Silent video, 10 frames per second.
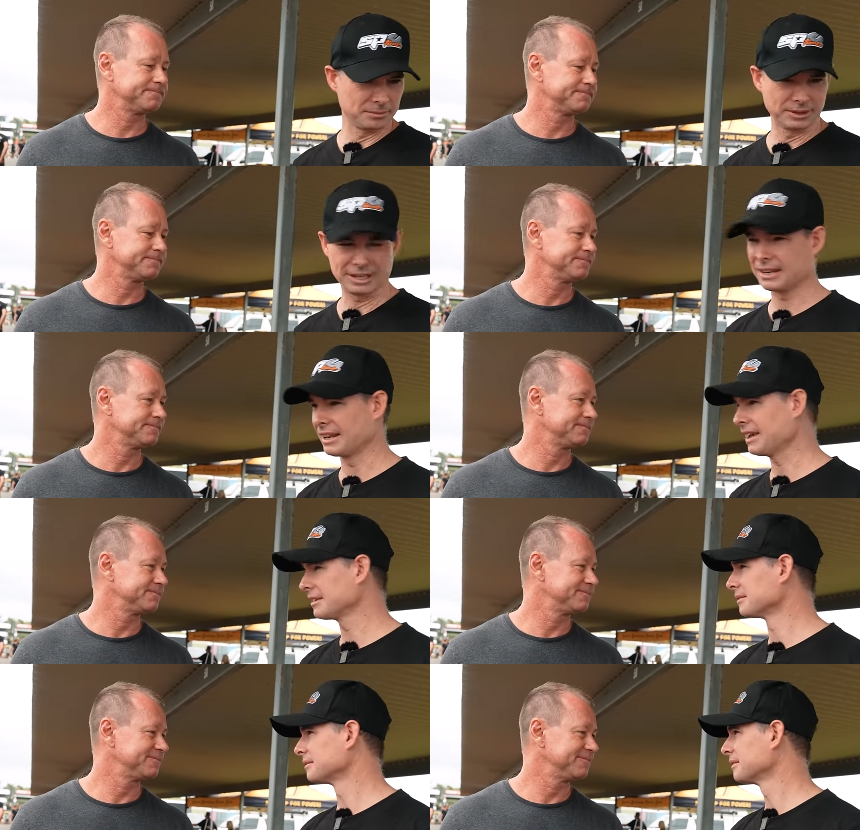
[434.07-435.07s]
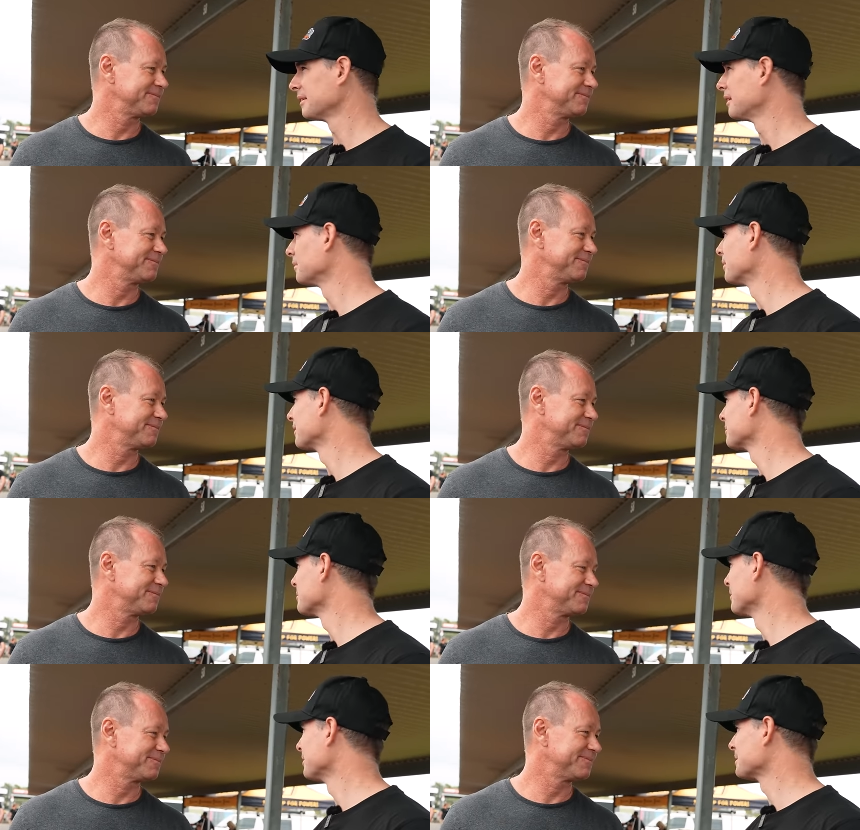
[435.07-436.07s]
Speaker 1: we'll get it out and we'll,
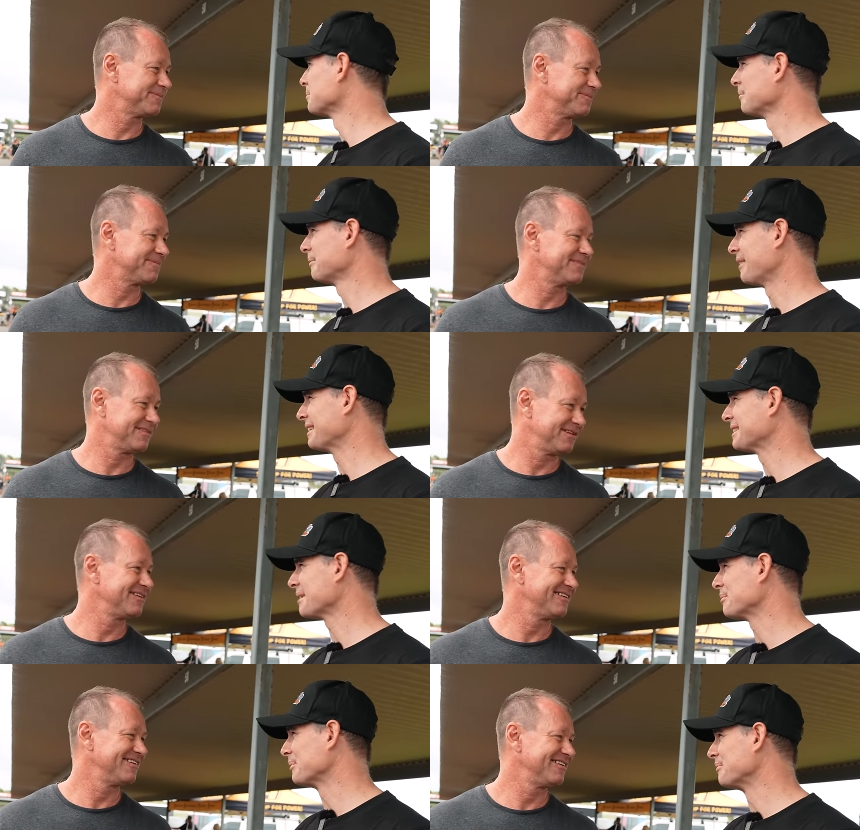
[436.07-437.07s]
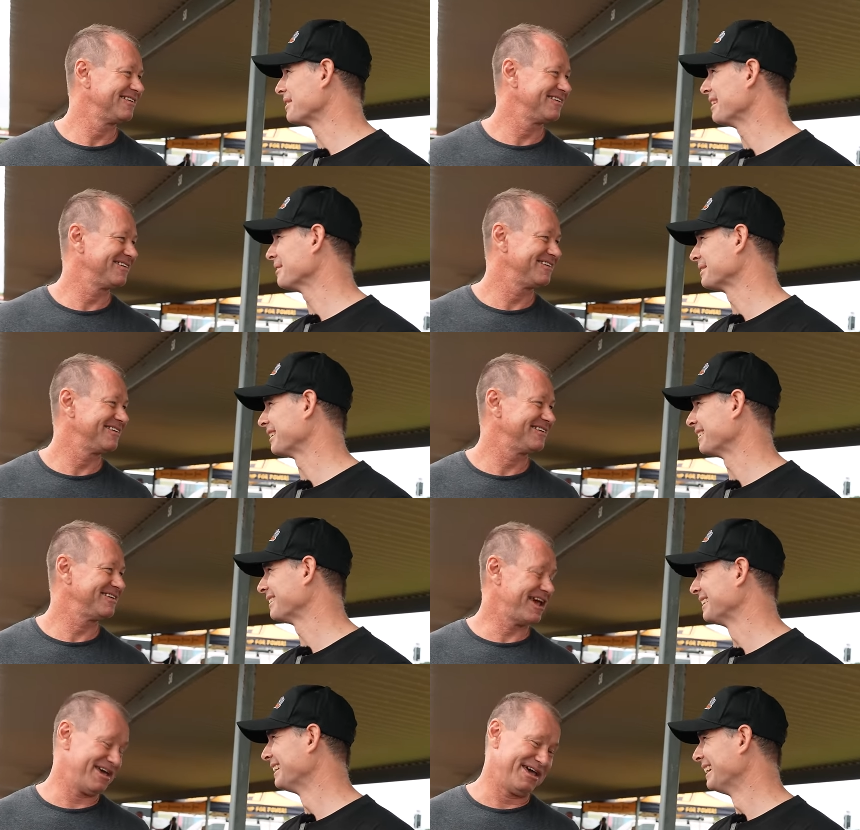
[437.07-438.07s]
we'll on some races up with the VL. So
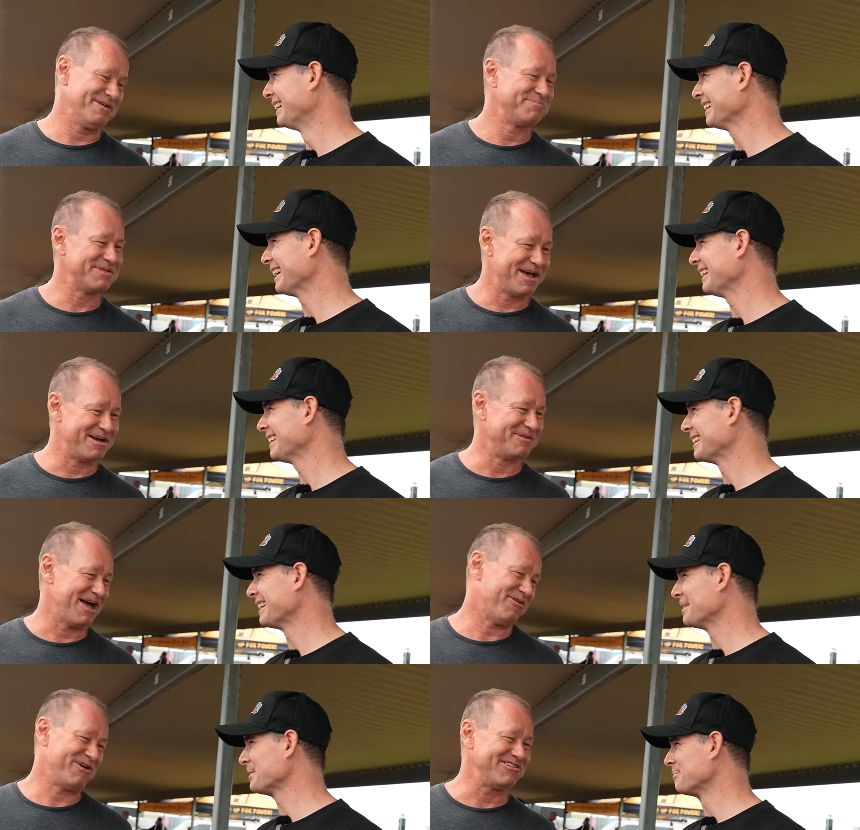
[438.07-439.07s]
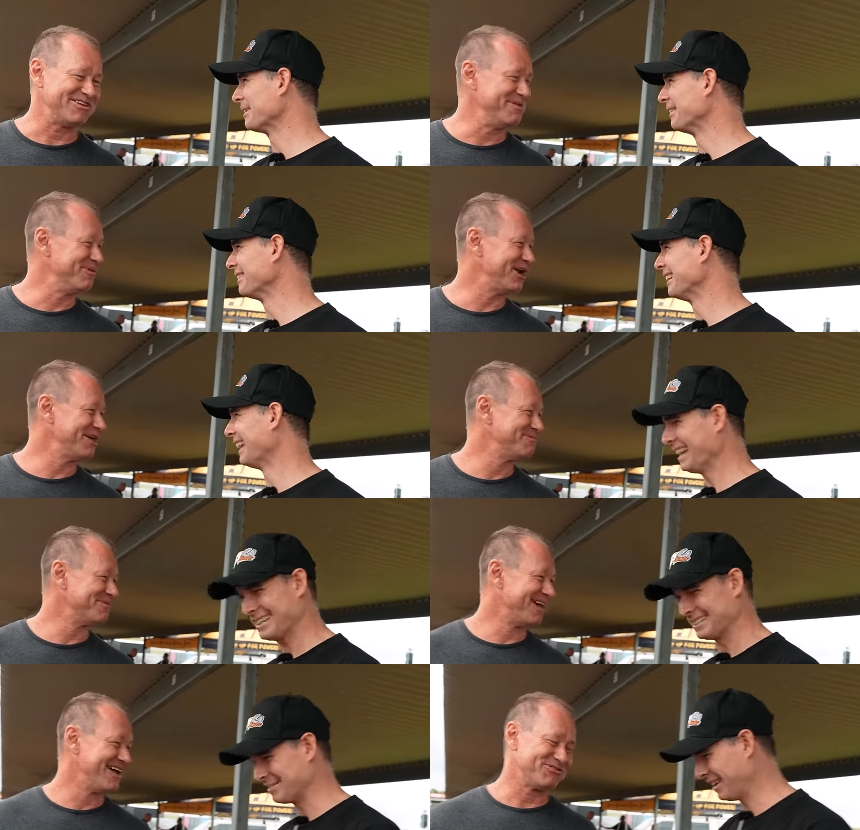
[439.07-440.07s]
yeah, yeah, yeah. yeah no, it should be anybody. good.
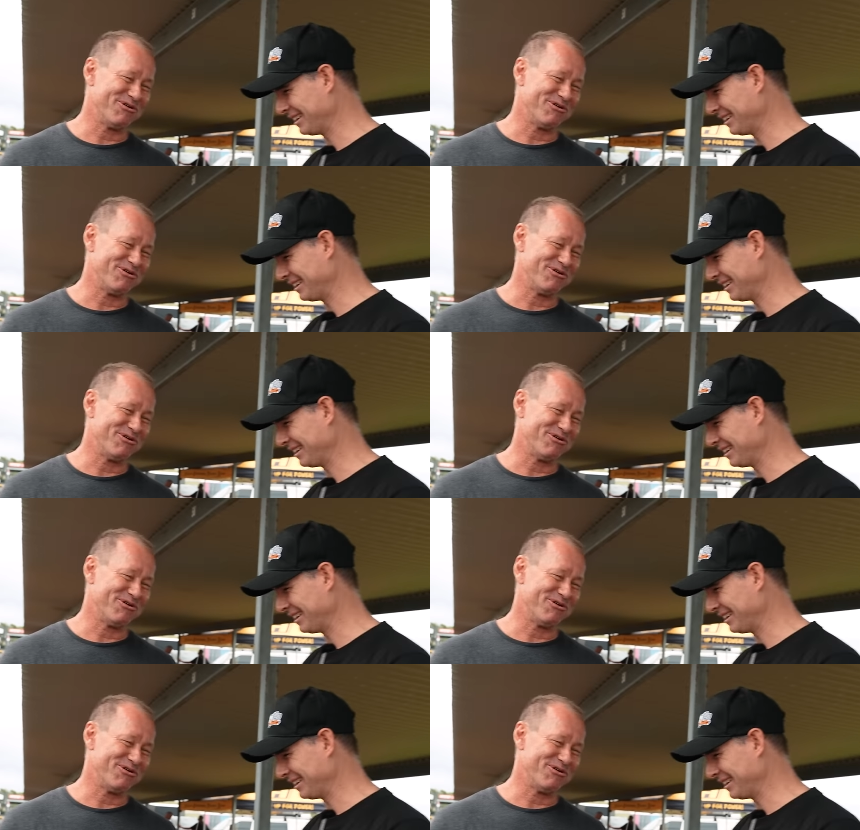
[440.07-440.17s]
Excellent. Mate. It's